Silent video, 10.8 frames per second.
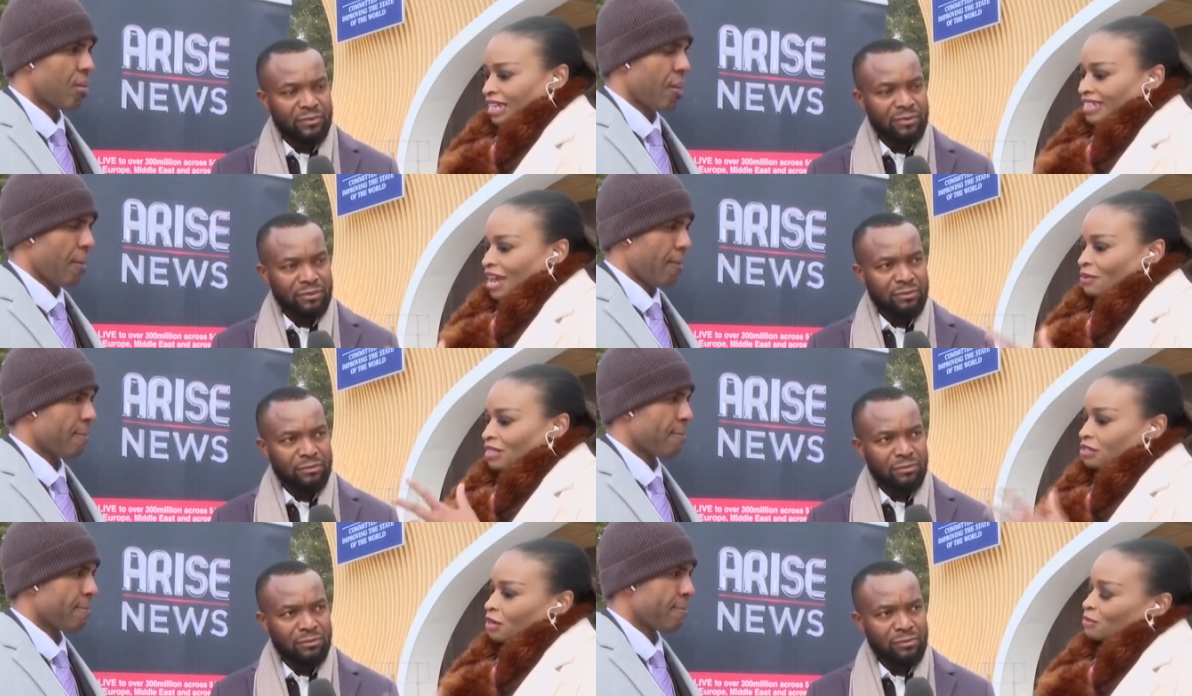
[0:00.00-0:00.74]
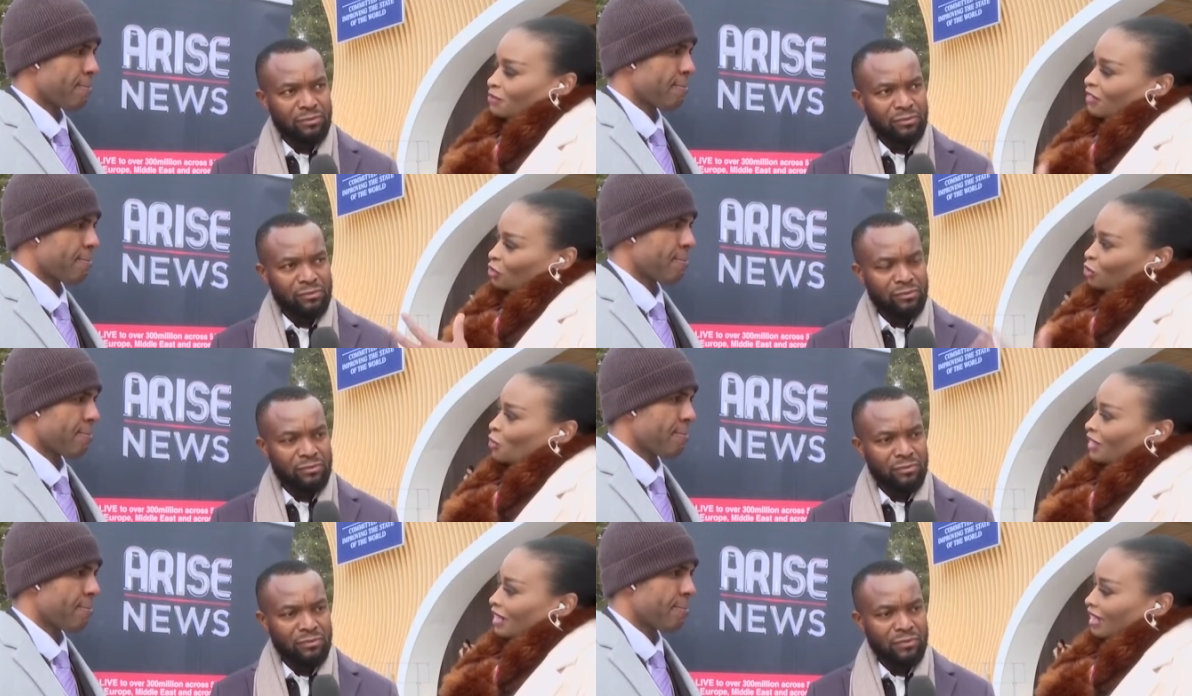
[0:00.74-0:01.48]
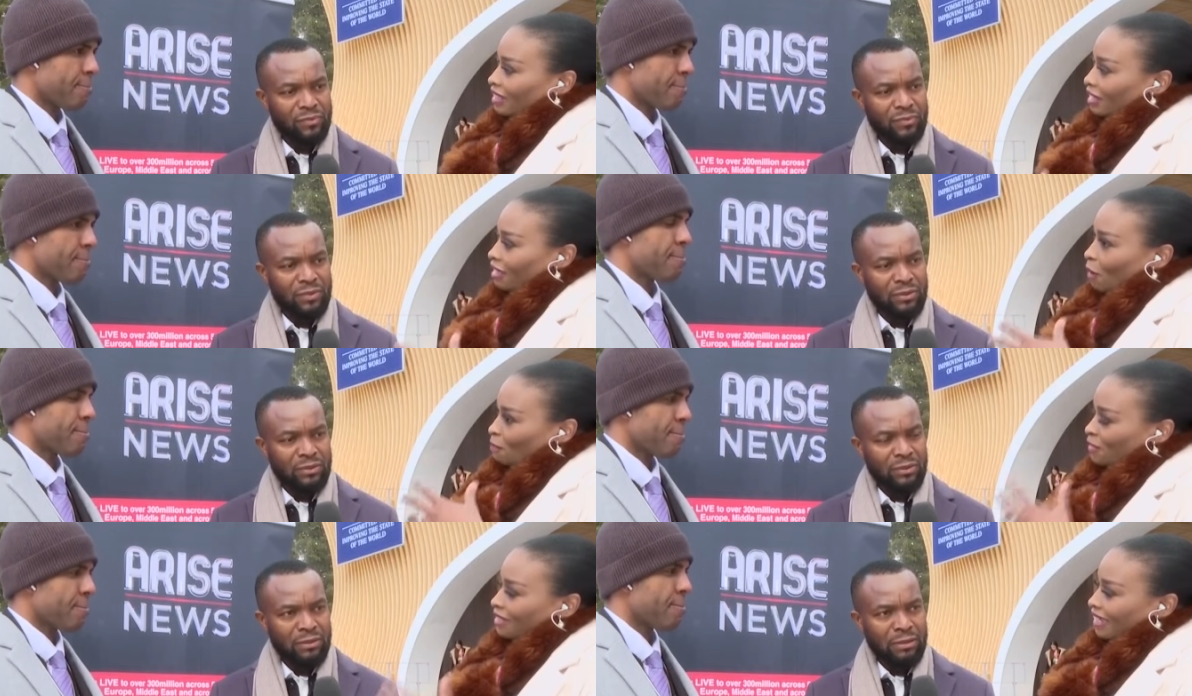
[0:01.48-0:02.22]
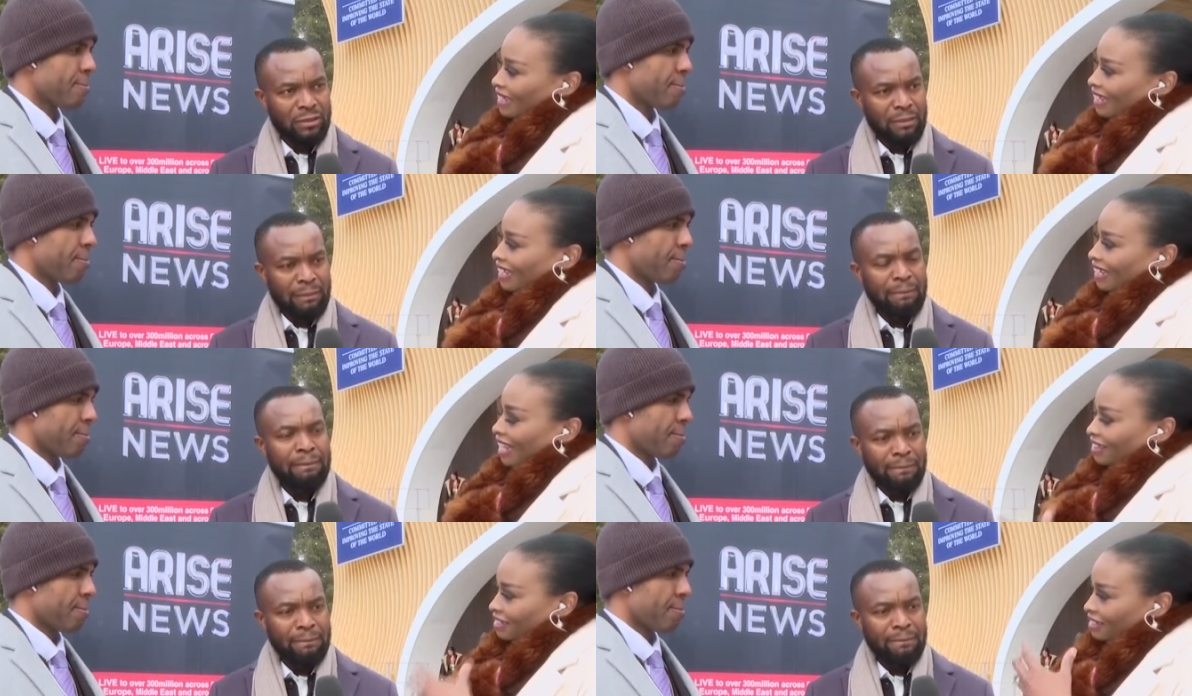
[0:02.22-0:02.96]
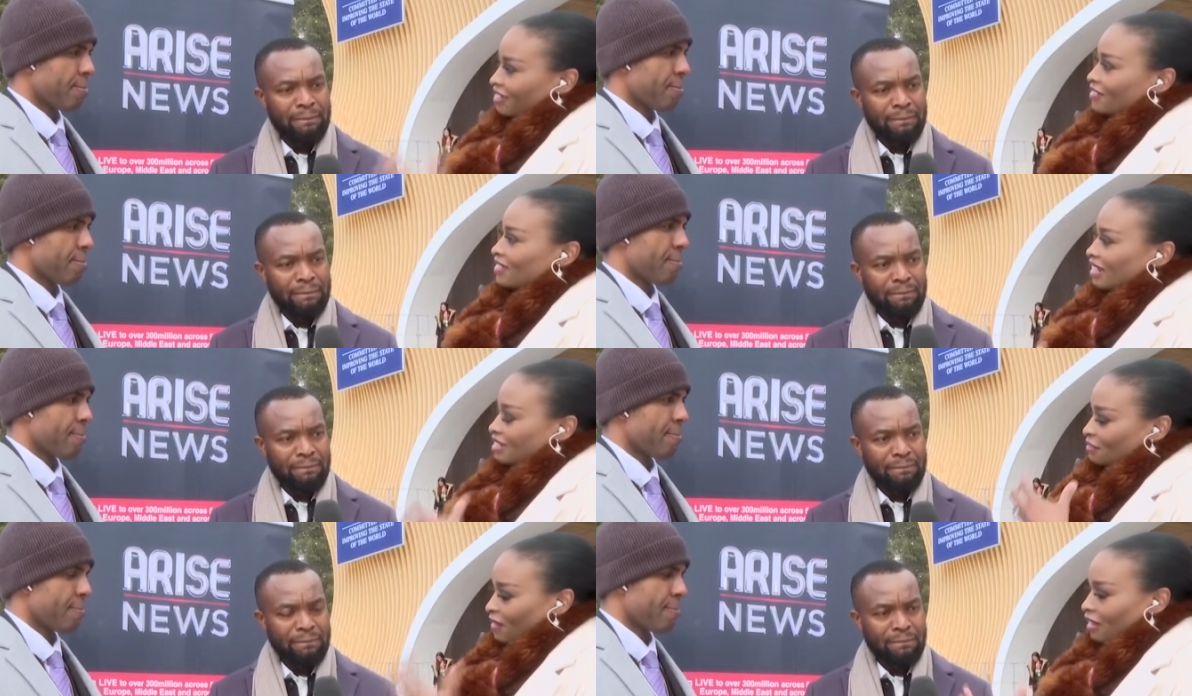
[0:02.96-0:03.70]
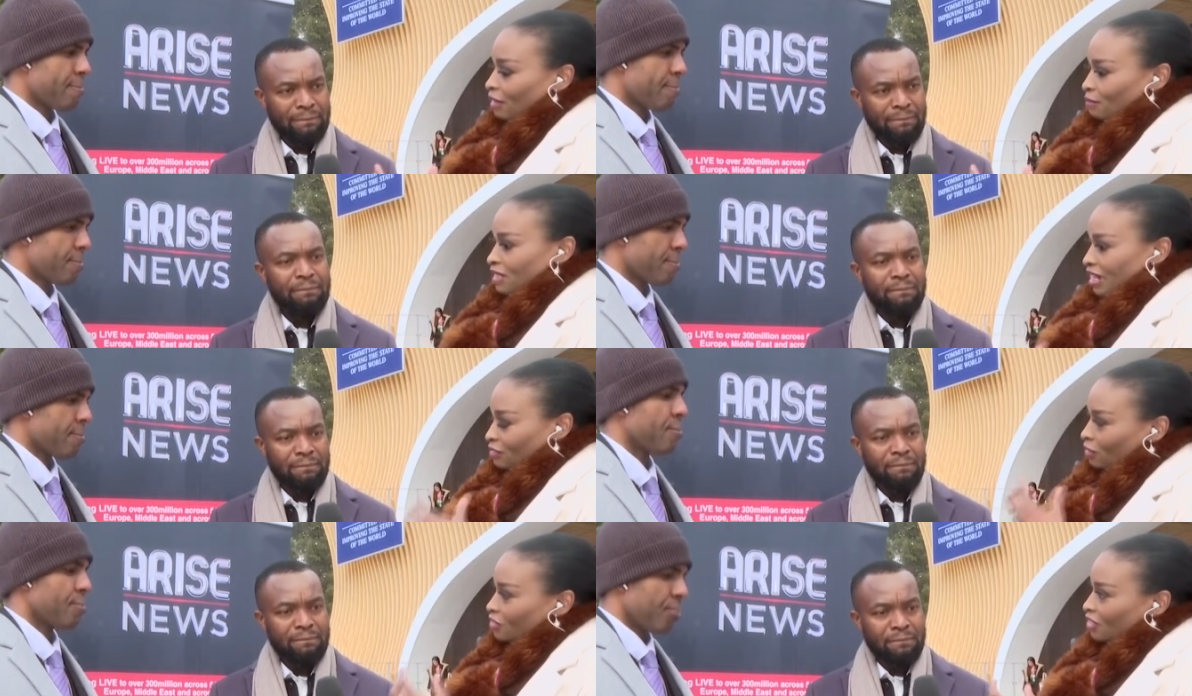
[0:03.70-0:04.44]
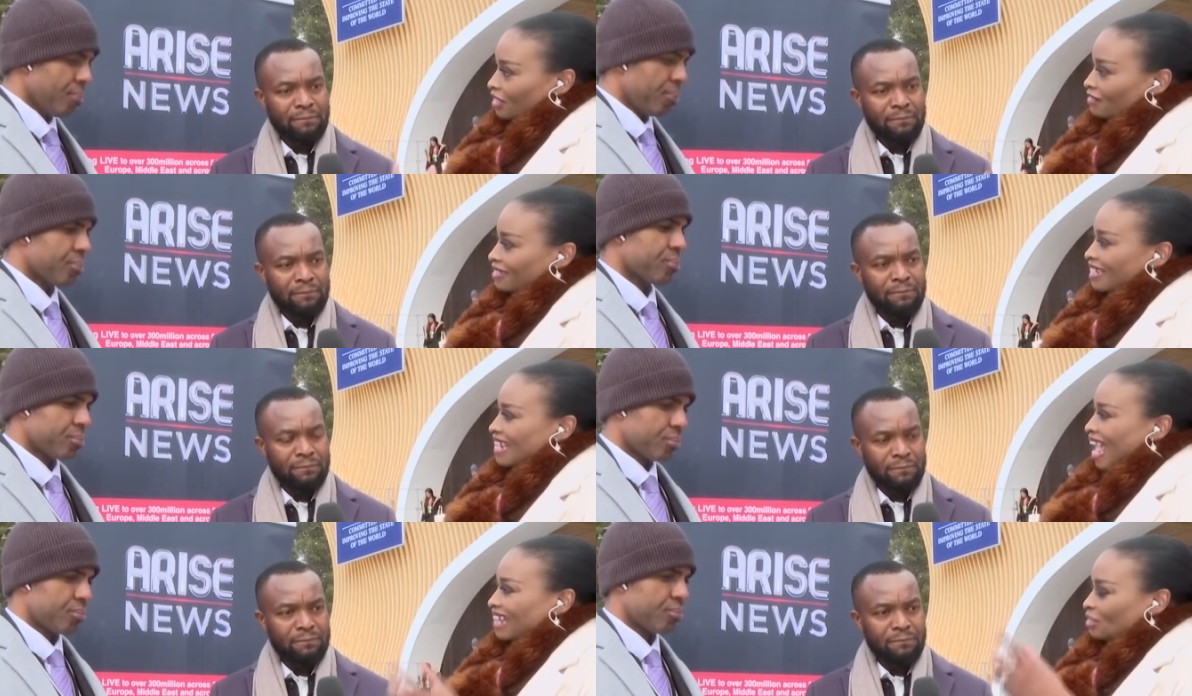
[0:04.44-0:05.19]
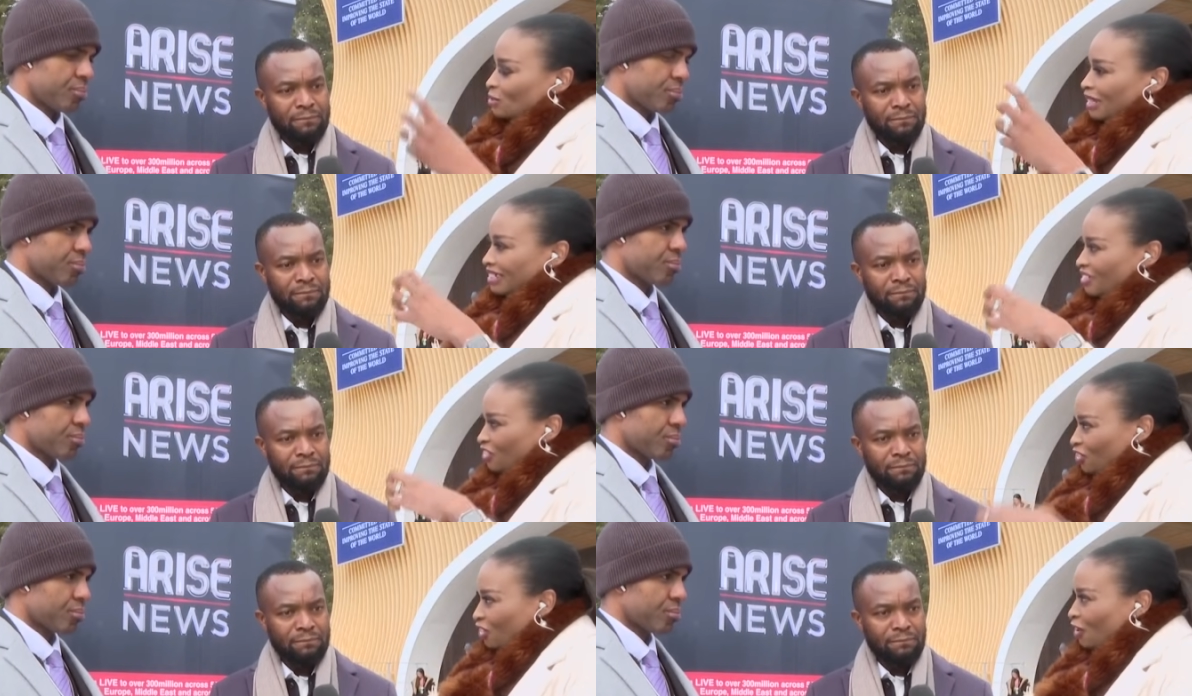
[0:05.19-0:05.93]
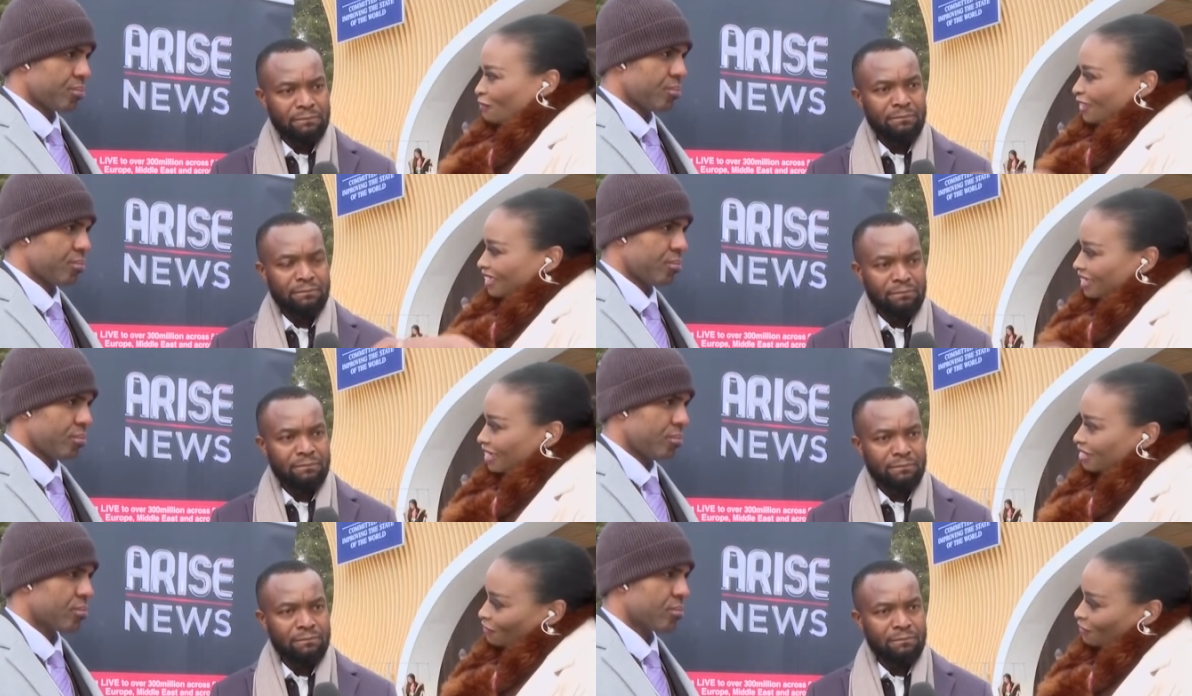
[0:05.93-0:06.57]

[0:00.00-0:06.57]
Speaker 1: Now, in terms of ensuring that the upskilling and the skills that are developed, technology skills, can adequately serve the needs